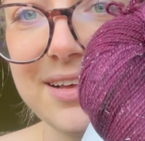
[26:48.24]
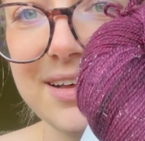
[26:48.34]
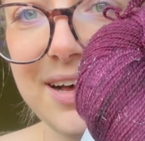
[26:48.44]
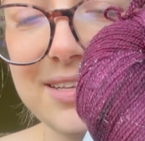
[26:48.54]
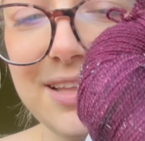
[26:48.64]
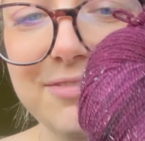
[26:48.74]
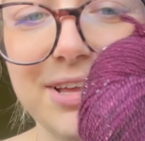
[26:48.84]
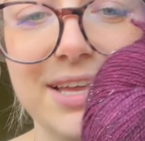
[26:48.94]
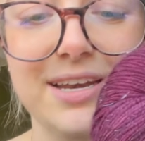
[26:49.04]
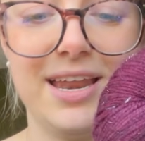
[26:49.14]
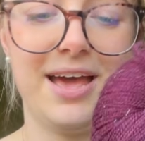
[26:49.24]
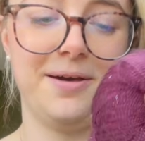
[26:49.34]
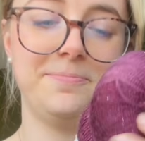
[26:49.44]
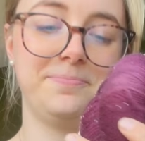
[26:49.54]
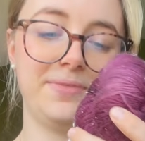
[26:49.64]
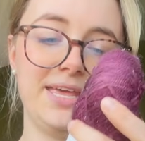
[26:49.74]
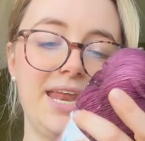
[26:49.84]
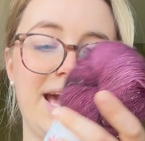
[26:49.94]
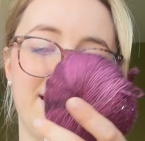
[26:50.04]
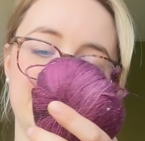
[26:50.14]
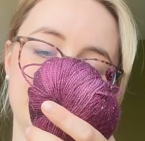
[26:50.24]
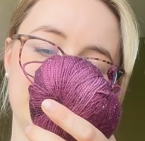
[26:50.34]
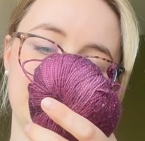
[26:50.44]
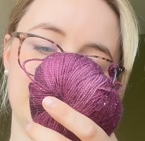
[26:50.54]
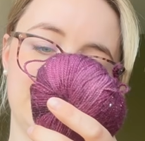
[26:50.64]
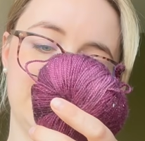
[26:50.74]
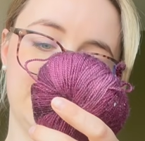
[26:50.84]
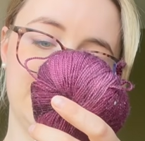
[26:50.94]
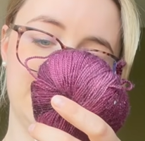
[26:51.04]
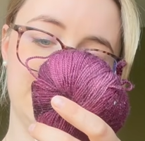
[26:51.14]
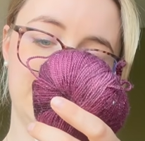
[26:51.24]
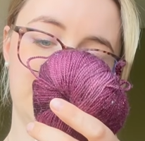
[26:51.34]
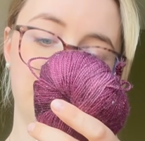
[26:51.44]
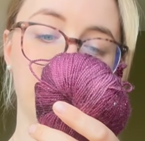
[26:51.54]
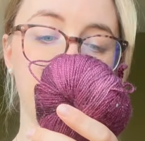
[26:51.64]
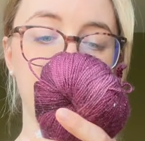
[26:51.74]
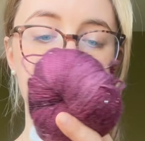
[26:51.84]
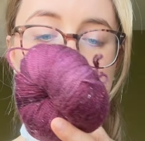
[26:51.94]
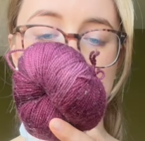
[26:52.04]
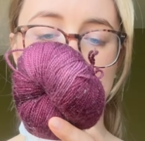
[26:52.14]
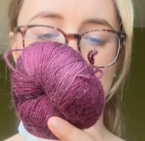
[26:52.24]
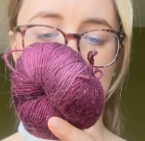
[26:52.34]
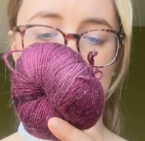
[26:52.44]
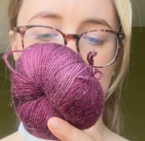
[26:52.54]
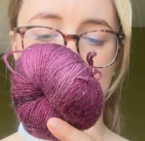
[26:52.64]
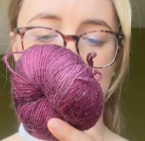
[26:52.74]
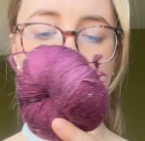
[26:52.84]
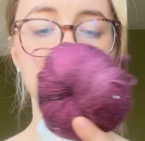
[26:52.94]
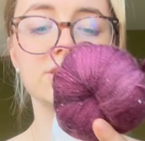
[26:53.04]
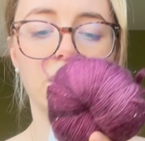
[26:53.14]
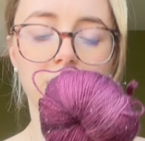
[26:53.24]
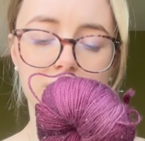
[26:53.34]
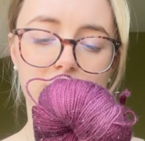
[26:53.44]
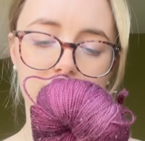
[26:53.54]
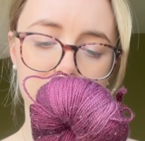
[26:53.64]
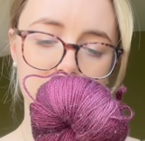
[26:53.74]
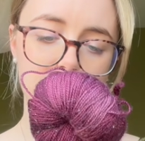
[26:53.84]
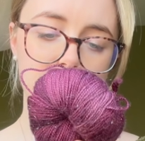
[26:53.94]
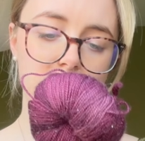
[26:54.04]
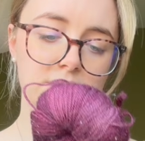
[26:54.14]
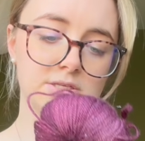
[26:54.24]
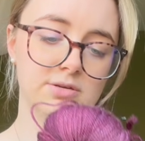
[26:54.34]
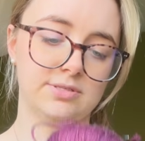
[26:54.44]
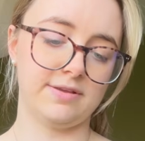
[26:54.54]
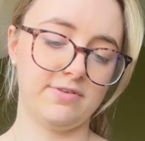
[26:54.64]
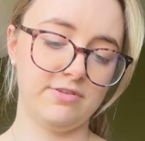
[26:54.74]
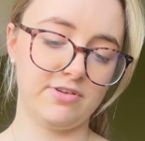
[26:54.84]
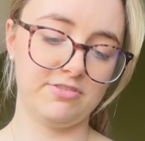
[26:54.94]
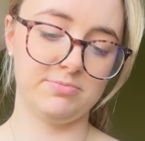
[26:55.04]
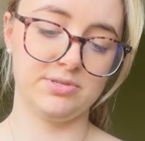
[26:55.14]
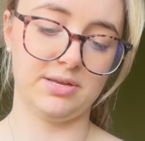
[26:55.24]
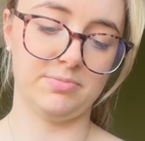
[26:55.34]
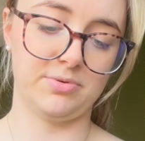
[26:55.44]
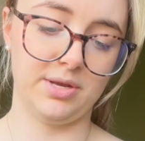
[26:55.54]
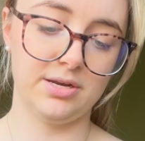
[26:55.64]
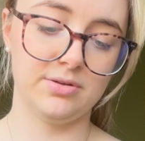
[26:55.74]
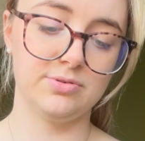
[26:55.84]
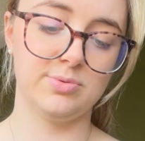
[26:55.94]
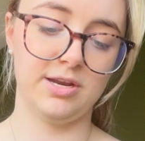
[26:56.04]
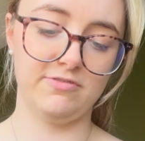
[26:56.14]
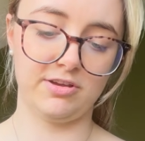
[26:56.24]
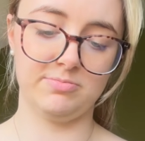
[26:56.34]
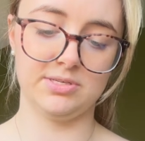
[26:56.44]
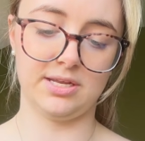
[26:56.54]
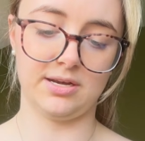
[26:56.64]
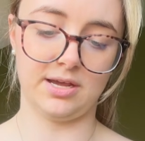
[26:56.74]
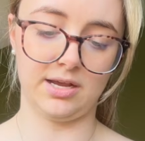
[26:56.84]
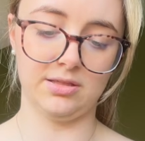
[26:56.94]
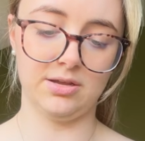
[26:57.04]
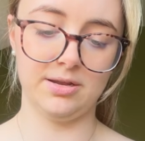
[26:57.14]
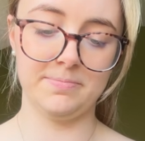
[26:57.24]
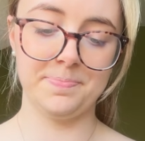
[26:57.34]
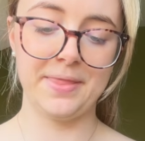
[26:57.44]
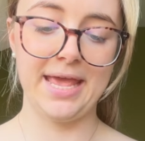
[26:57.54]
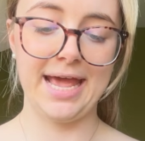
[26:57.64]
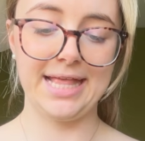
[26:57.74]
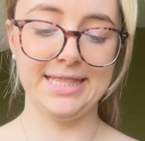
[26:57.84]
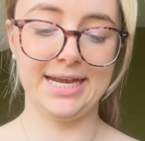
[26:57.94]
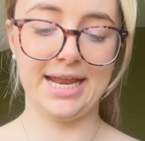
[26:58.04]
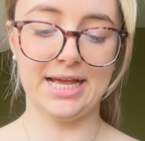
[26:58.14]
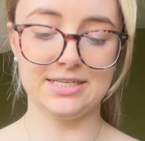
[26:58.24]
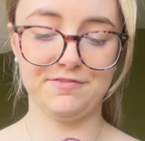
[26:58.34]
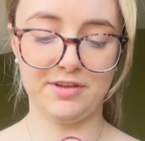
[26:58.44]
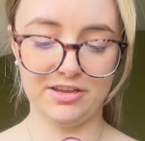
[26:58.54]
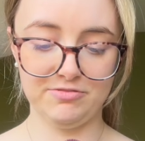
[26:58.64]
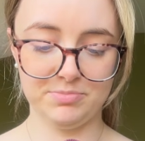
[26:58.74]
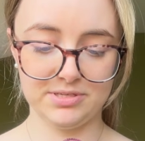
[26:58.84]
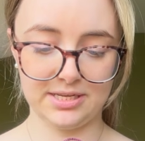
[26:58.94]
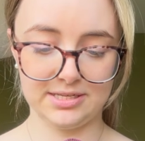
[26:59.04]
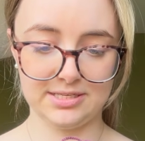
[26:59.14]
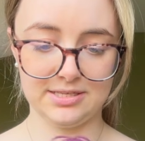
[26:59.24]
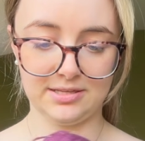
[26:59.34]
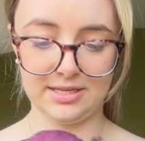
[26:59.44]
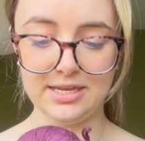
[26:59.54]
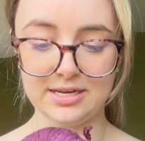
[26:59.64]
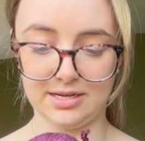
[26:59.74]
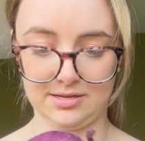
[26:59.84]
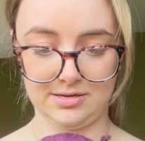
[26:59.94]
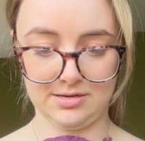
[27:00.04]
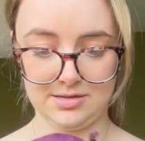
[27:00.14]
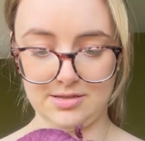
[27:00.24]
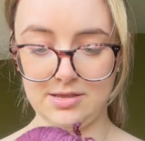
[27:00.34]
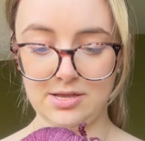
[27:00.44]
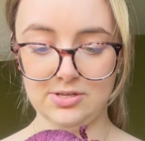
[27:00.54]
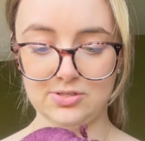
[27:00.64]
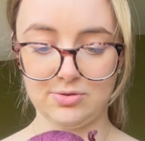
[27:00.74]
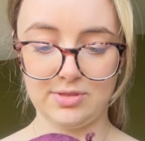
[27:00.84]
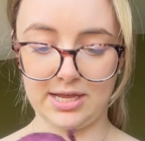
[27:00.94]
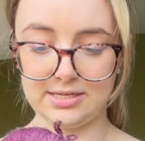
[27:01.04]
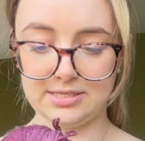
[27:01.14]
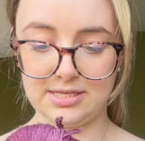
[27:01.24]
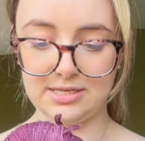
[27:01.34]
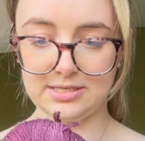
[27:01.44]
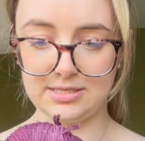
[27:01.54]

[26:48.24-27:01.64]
I love it. It has, well, it's a sock yarn. So 75% merino, 25% nylon, and then it has 5% stellina. So that's these,